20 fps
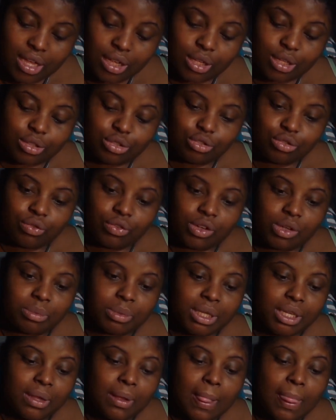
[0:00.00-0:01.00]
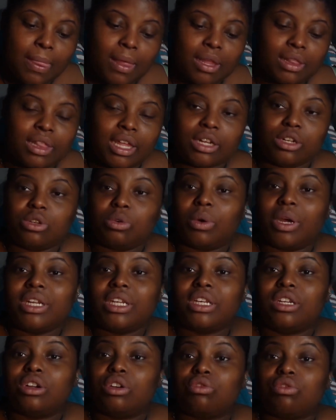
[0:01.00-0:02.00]
Cause you feel me? Like, do I
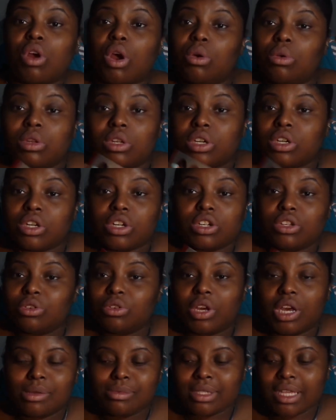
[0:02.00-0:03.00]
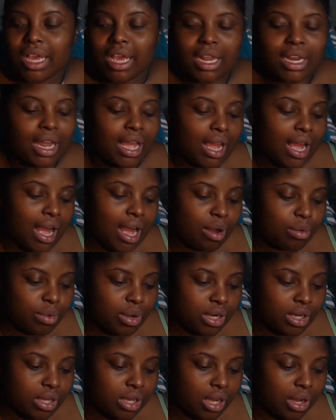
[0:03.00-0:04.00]
need a roller? You know what I'm saying? Like, I
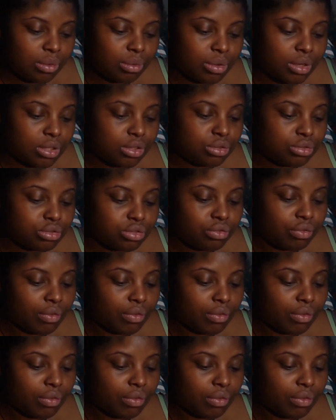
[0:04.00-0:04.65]
wanna I wanna use it